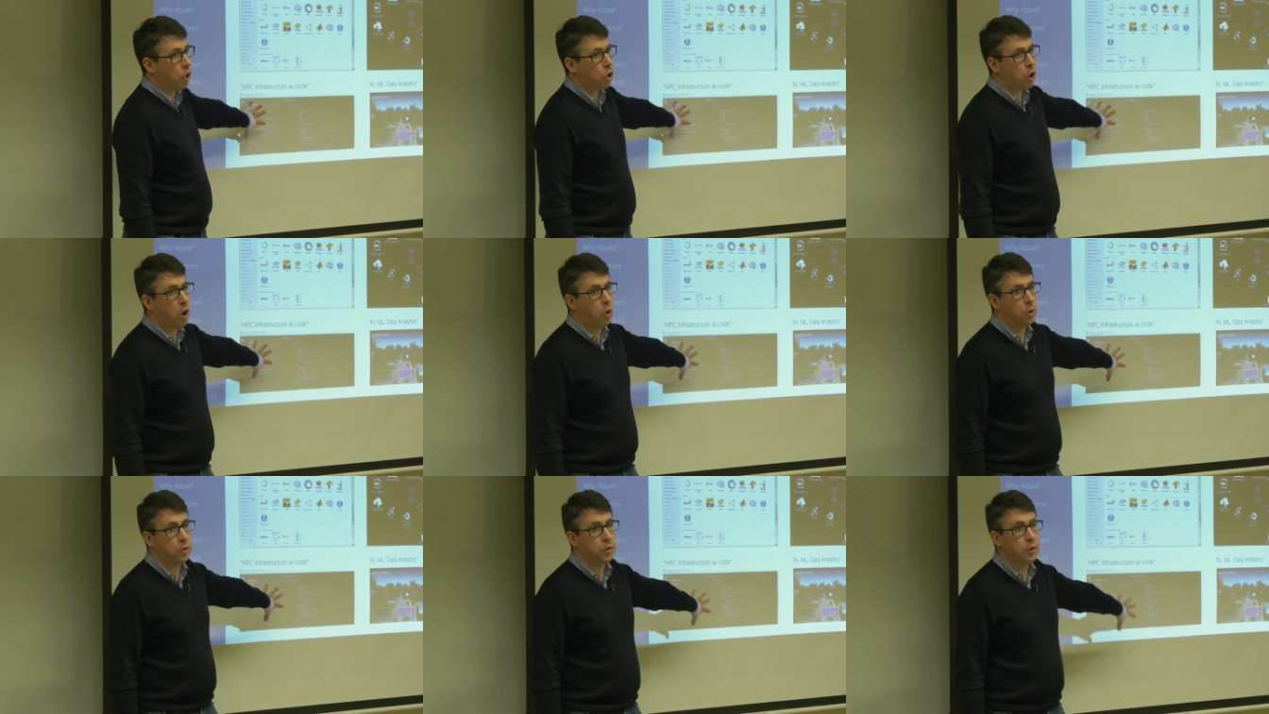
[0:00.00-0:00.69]
all
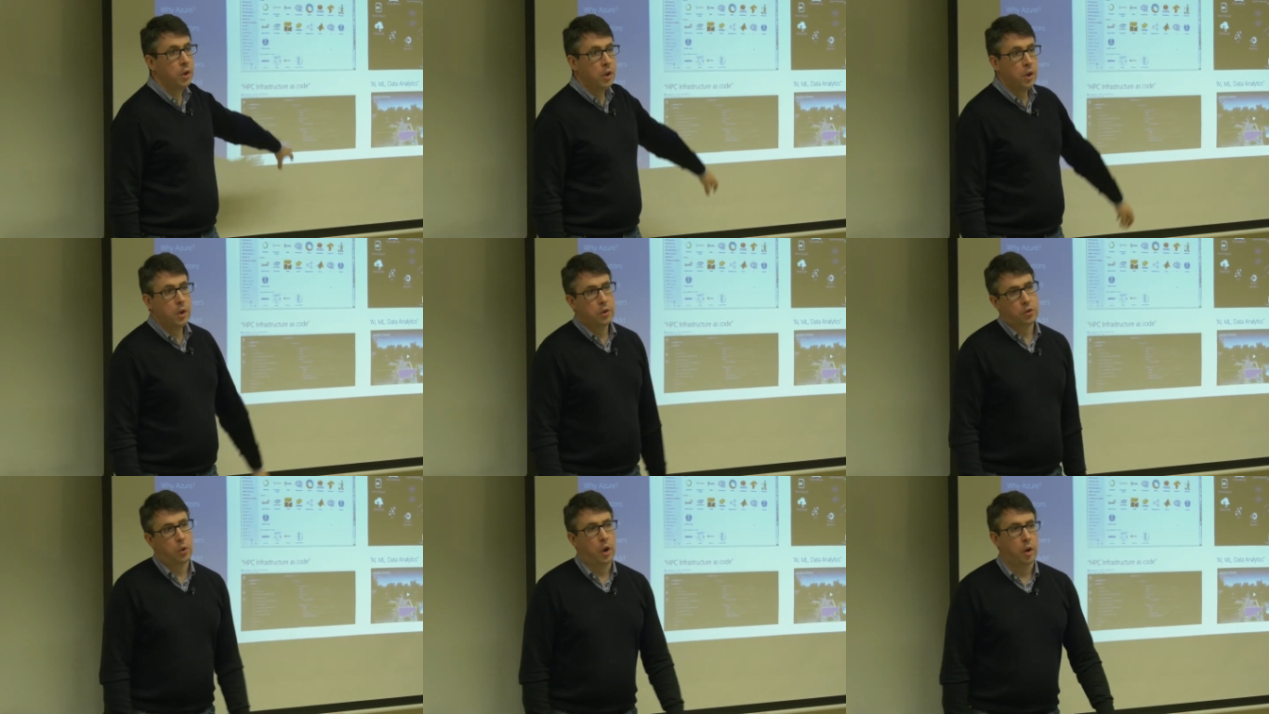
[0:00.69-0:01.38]
code.
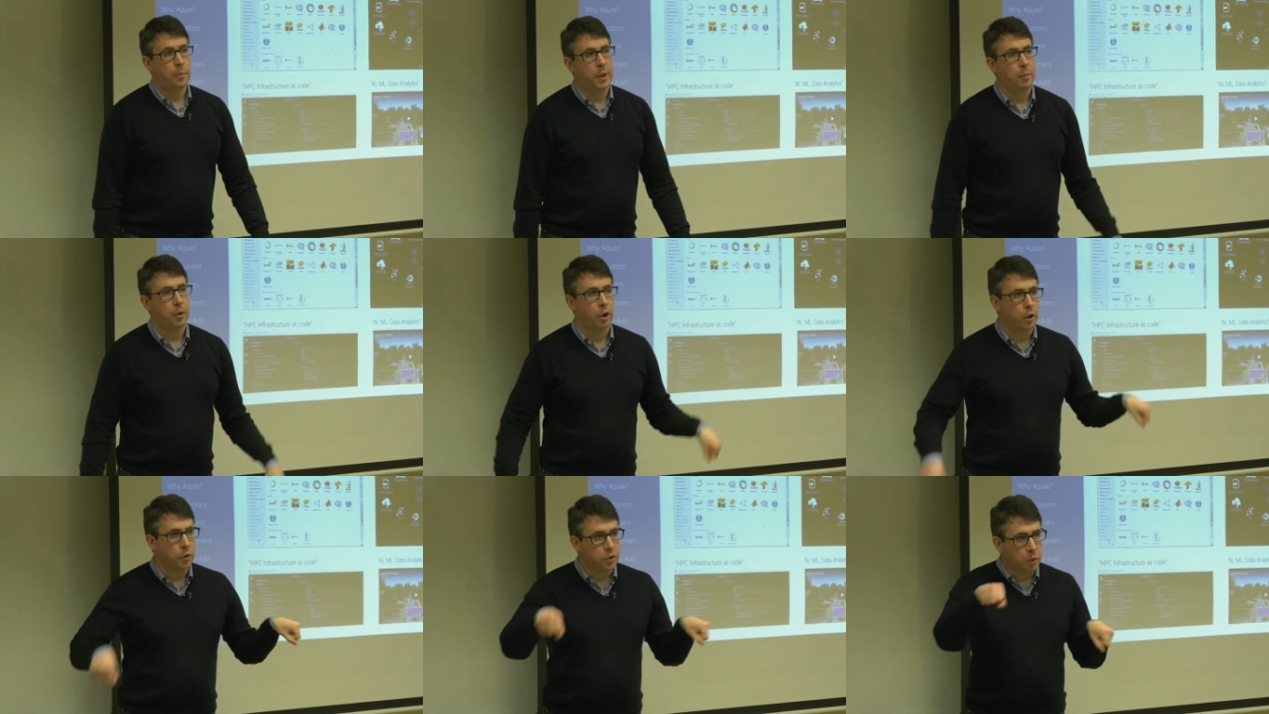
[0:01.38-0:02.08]
So a lot of people are
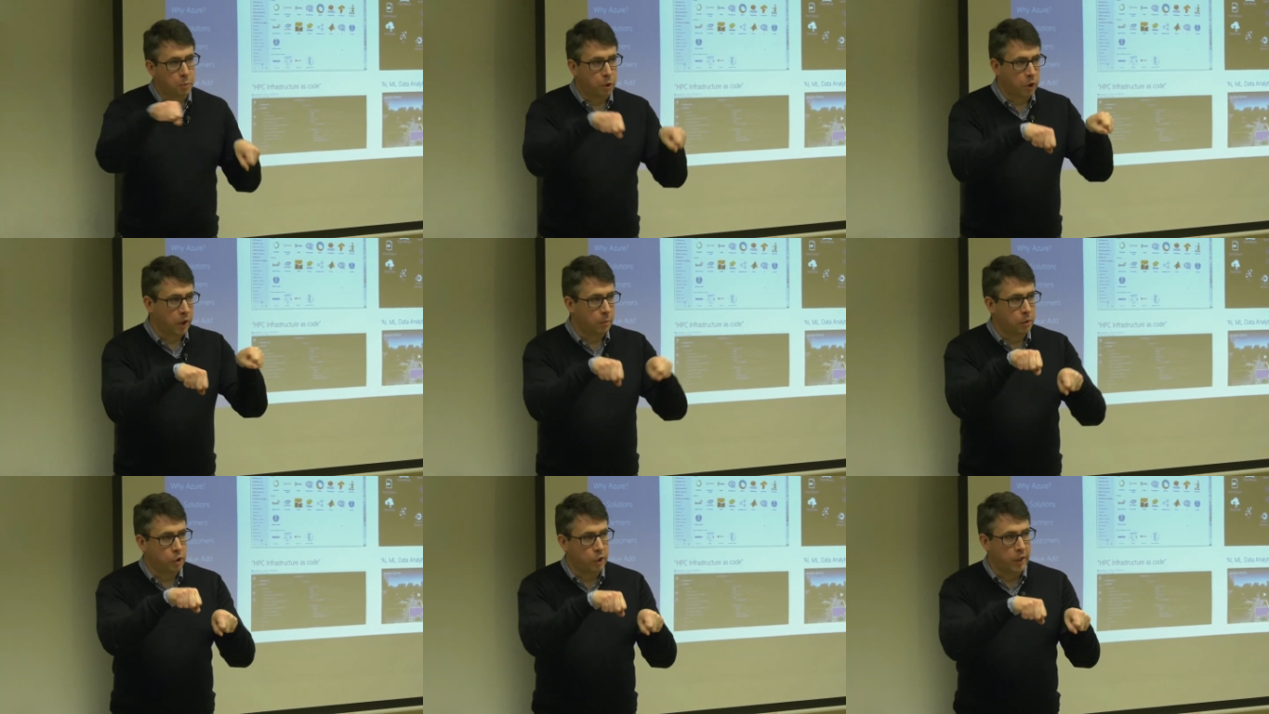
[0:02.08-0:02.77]
used to plugging
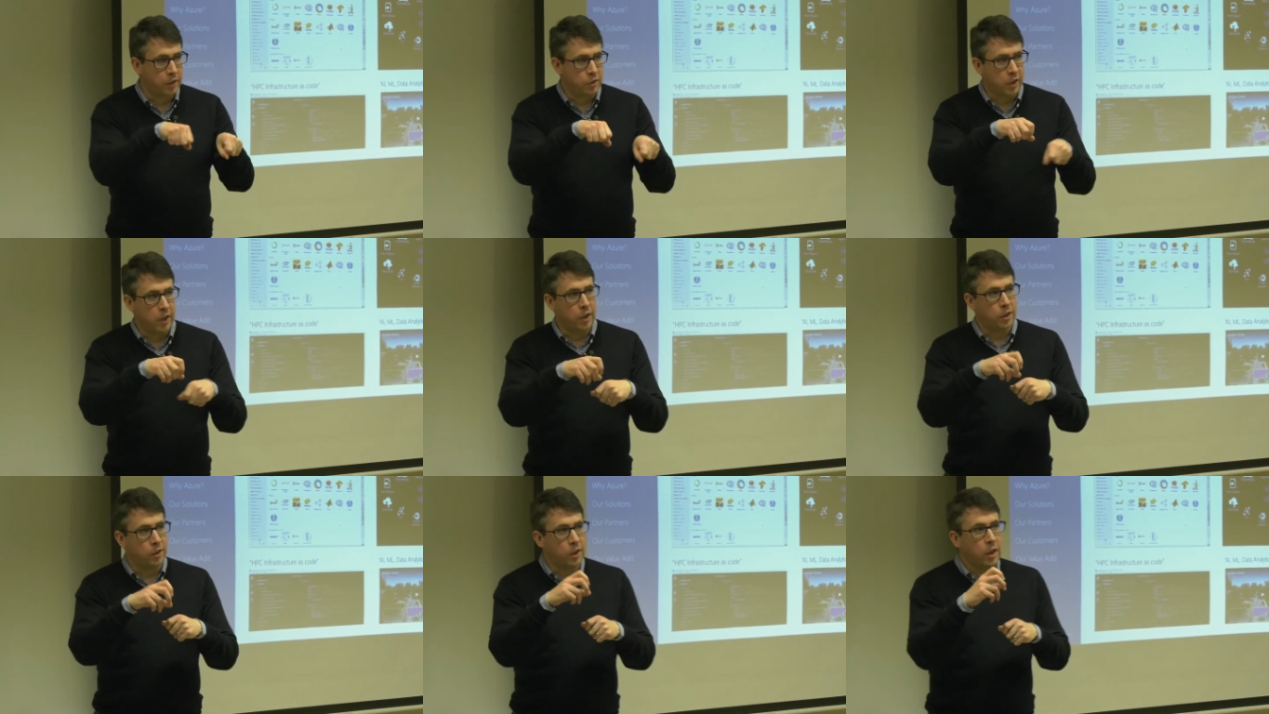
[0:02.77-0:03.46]
machines
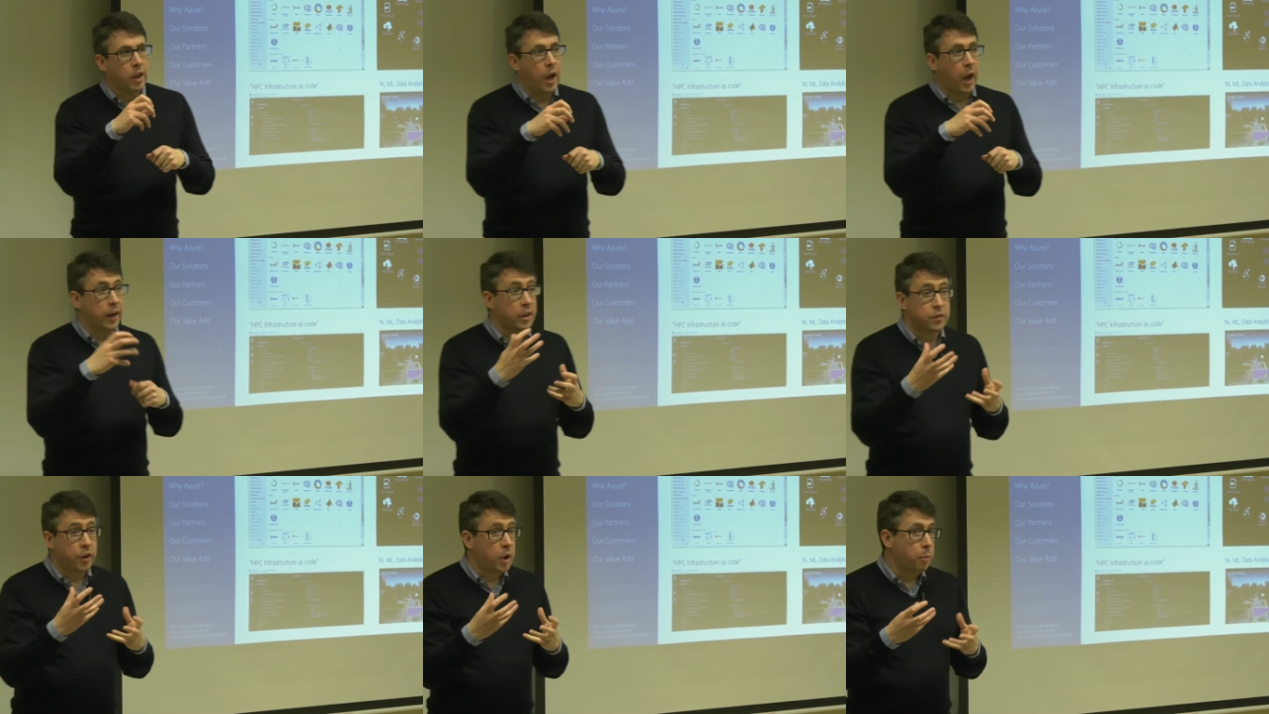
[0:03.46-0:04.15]
in, and
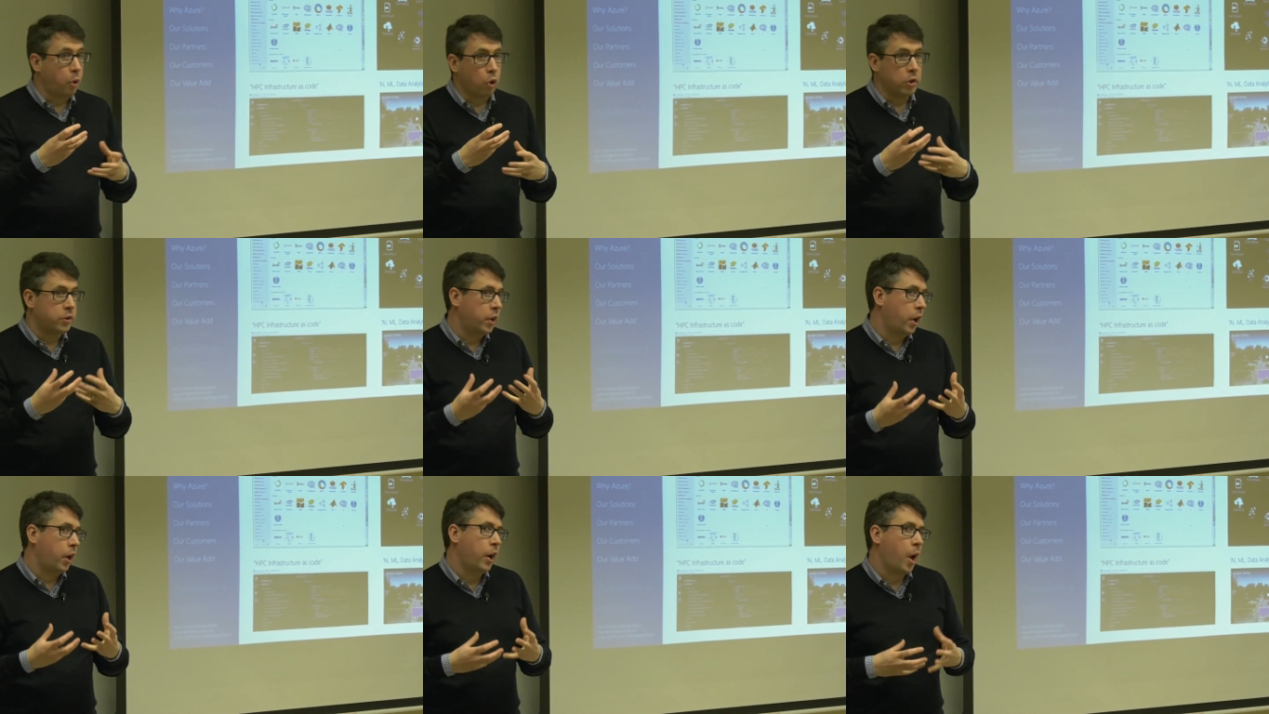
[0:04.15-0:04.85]
that's very important to
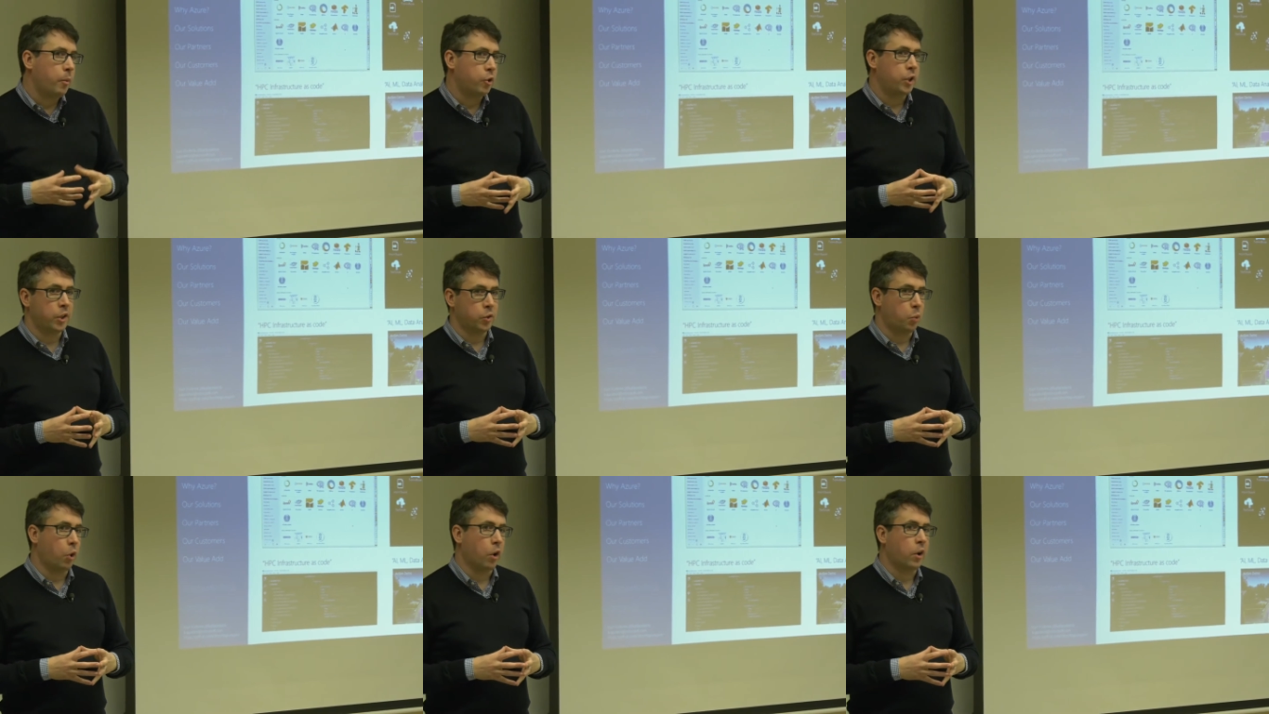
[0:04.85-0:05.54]
learn how
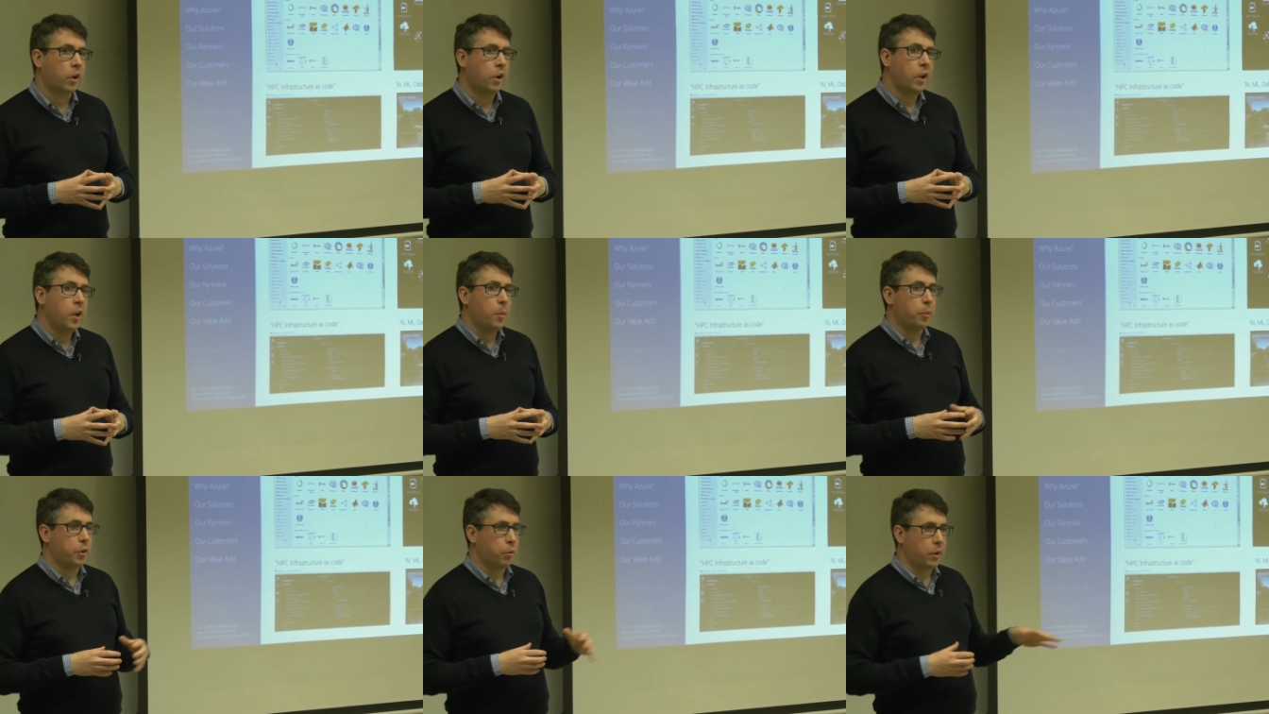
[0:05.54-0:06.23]
machines work.
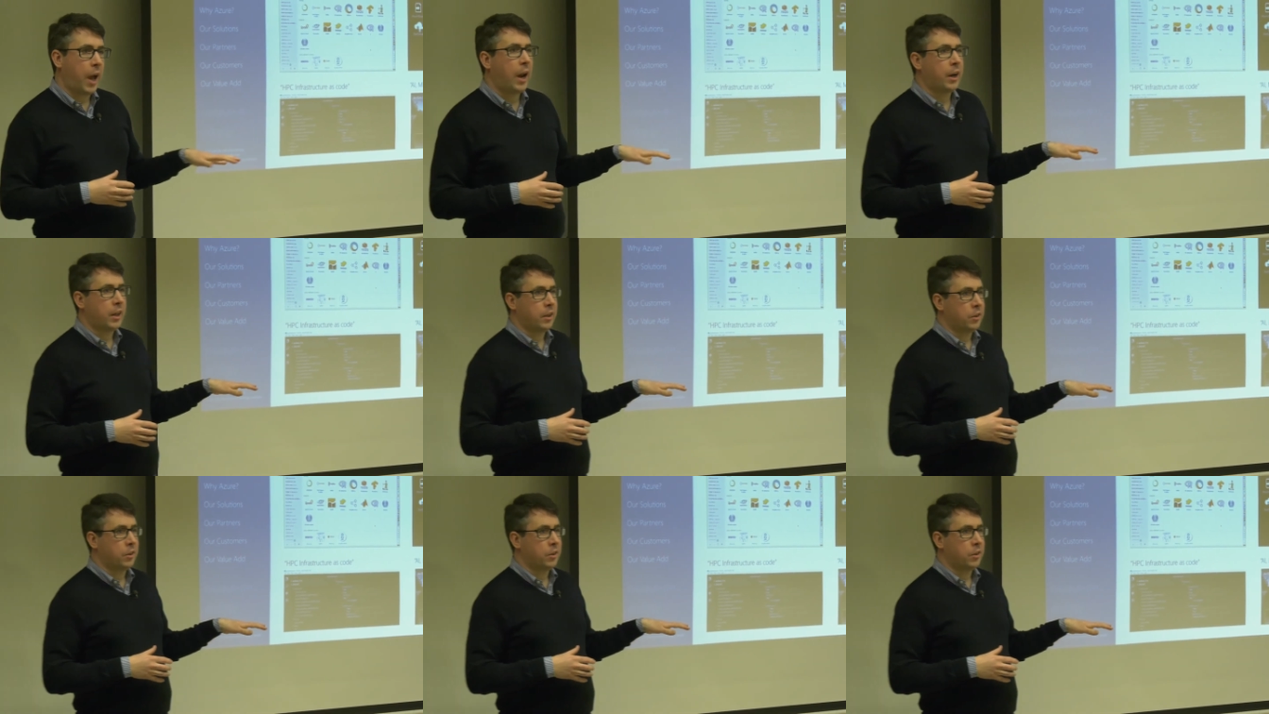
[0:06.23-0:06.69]
But the reality